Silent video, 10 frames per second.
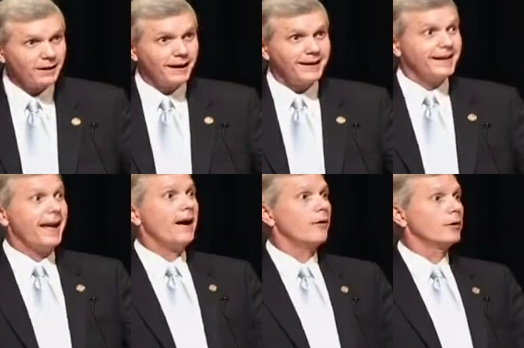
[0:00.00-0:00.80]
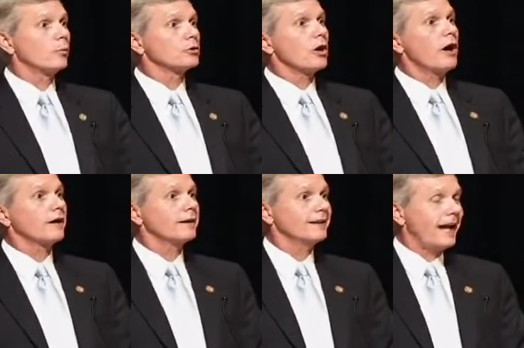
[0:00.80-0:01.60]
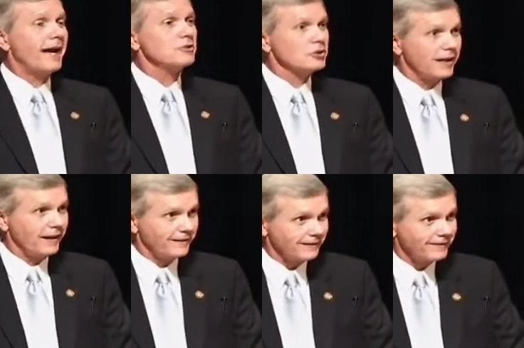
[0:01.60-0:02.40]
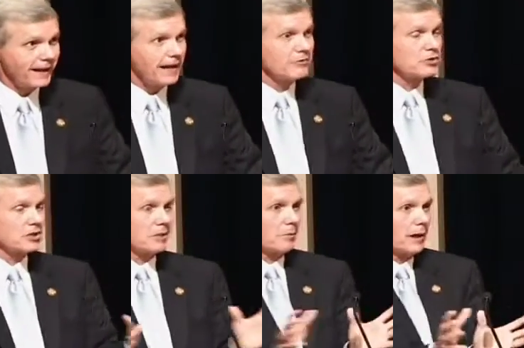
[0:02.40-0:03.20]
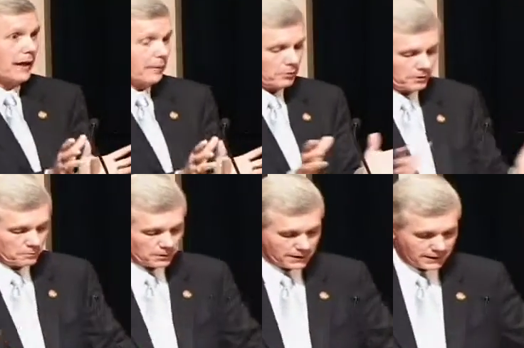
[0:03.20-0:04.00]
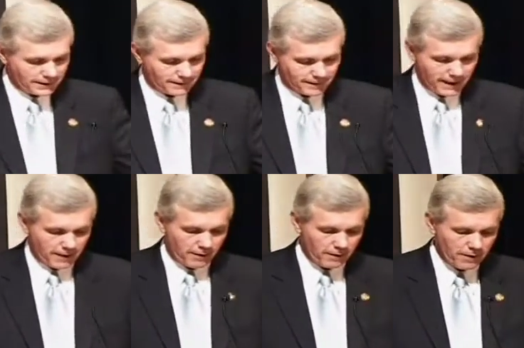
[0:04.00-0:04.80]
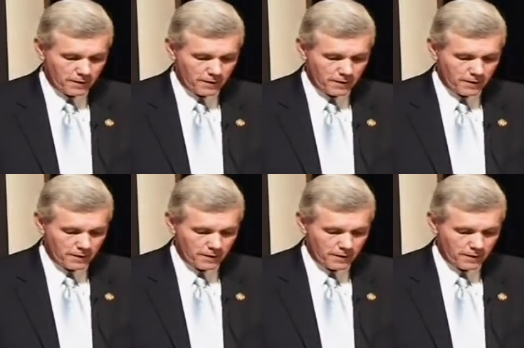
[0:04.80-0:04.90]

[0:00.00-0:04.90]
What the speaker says: And now in Watauga and Ashe County, they have a STEM collaborative beginning there.